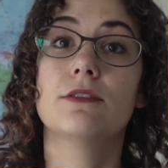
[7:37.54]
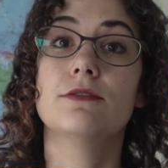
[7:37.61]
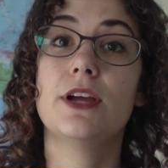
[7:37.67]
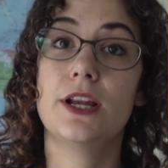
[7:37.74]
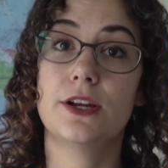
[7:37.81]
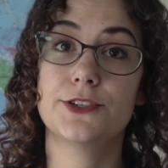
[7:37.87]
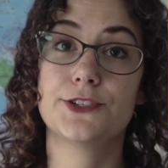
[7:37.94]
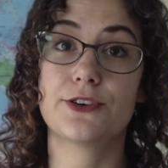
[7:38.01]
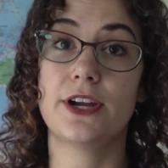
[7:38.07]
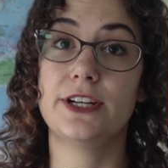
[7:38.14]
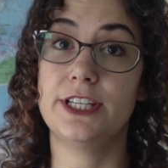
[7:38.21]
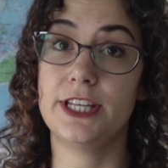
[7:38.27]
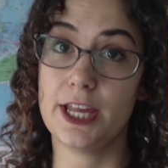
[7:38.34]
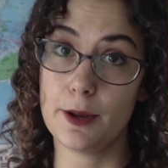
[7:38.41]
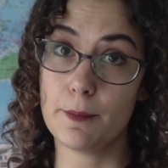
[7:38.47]
illustrate
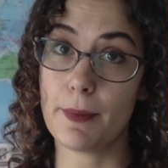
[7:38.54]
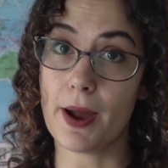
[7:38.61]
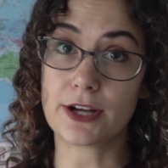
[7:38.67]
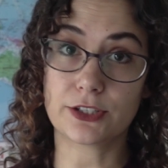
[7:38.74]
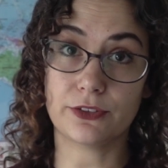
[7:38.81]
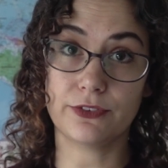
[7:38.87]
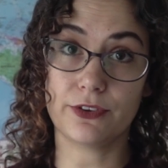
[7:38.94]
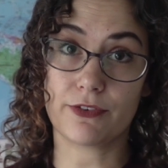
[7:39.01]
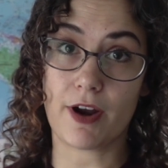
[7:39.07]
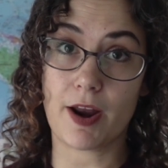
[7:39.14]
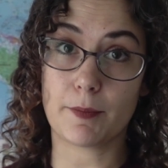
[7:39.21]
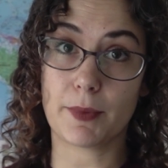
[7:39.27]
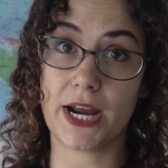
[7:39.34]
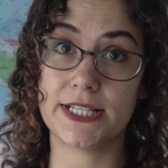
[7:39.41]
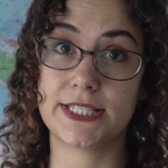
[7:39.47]
the impact of the
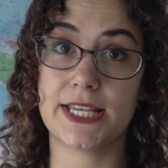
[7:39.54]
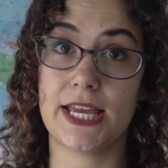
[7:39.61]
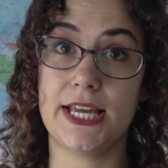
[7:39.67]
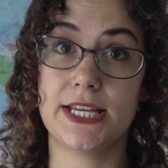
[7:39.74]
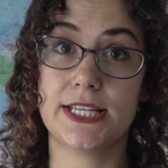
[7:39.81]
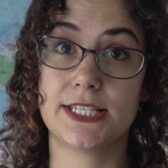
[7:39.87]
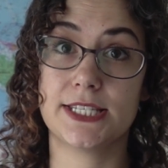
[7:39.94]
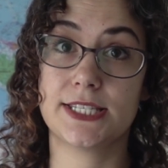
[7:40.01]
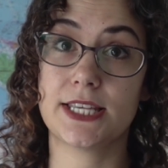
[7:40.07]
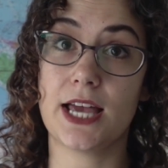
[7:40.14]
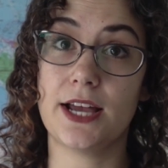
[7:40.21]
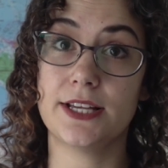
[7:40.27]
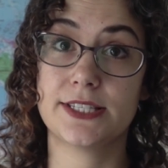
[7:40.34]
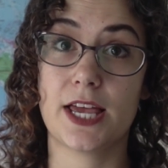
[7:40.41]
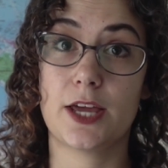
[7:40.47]
frame rates is
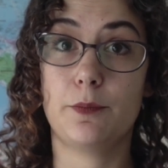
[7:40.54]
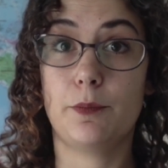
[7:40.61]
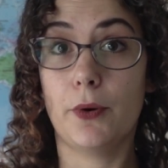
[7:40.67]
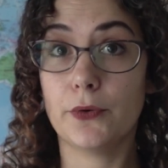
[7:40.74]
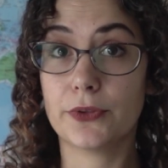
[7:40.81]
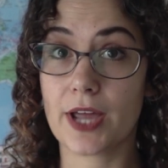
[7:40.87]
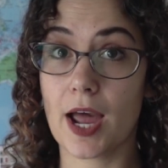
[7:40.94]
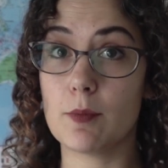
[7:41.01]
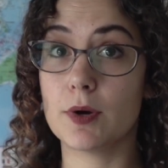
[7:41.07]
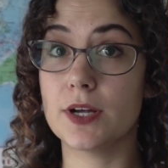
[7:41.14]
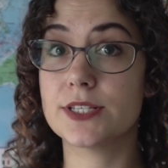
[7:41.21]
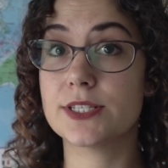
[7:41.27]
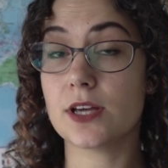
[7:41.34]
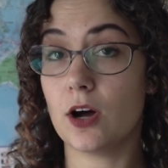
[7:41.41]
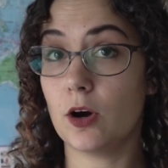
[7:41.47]
I set both
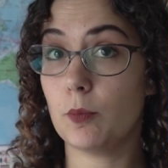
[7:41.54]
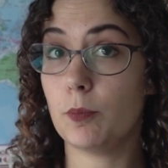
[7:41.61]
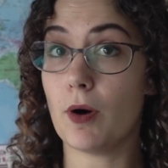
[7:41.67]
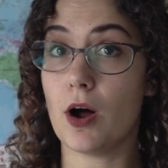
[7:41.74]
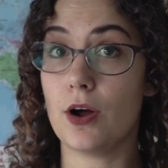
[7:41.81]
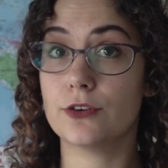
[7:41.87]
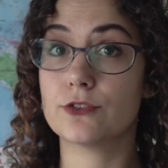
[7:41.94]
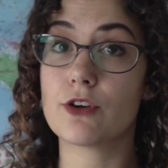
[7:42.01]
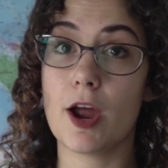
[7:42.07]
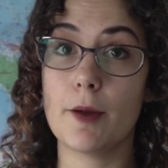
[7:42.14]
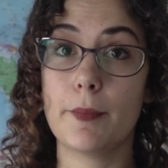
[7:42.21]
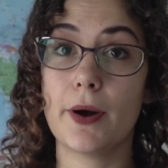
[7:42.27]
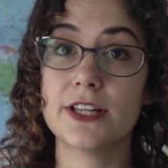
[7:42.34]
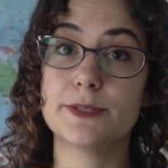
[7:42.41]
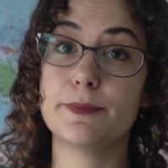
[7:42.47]
cameras up on
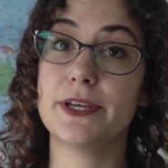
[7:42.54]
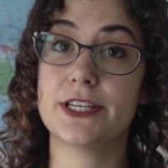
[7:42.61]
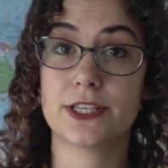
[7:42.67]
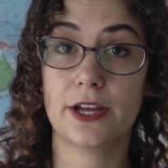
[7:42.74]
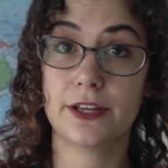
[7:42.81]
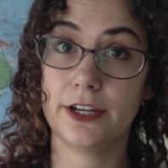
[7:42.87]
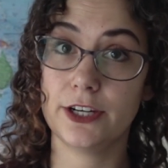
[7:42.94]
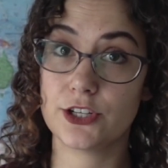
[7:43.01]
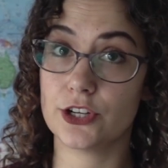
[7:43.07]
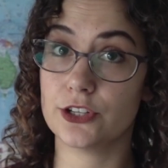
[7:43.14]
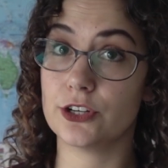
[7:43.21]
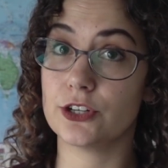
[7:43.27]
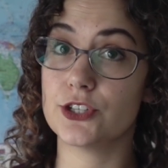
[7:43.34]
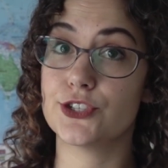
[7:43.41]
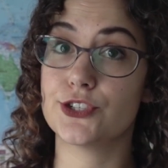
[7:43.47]
tripods beside each
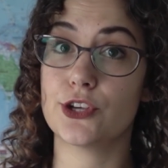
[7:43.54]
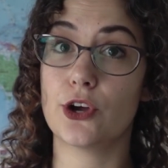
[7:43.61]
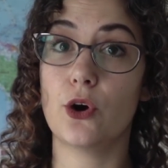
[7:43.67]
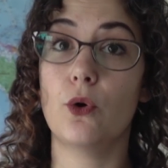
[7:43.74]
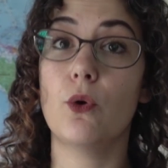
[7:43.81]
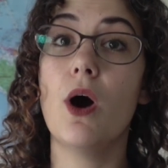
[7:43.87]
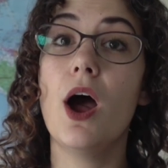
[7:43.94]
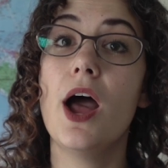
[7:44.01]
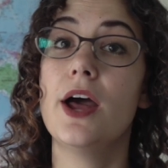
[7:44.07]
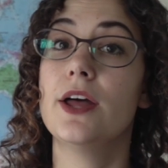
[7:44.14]
other, so